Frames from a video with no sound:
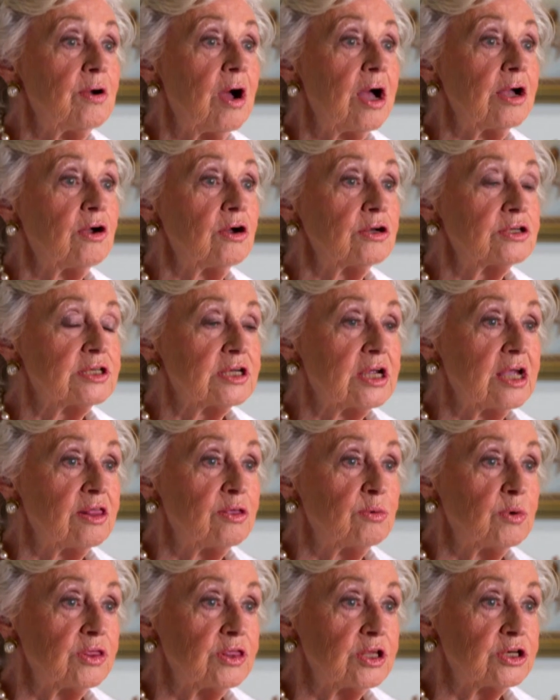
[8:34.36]
I got
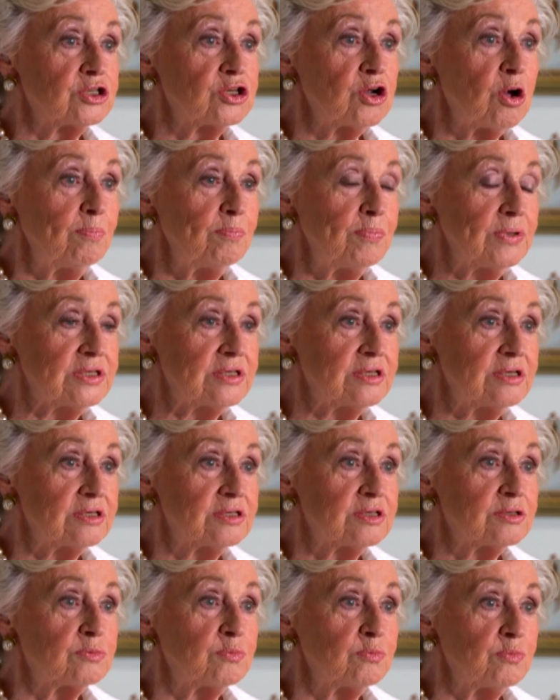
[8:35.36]
together with the top
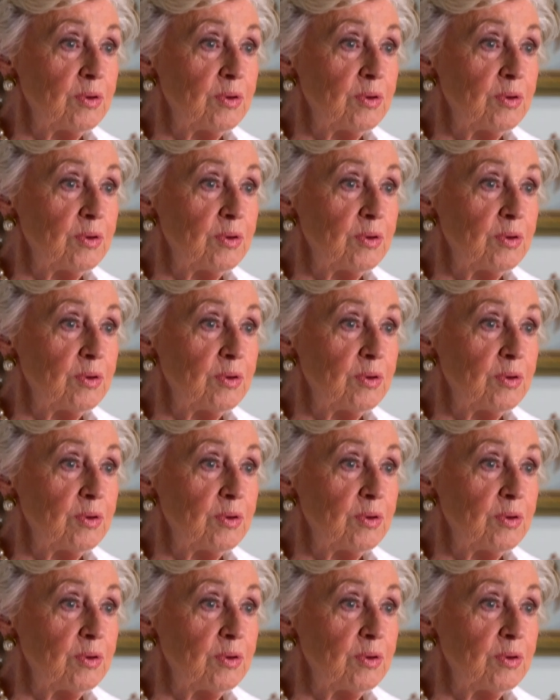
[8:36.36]
business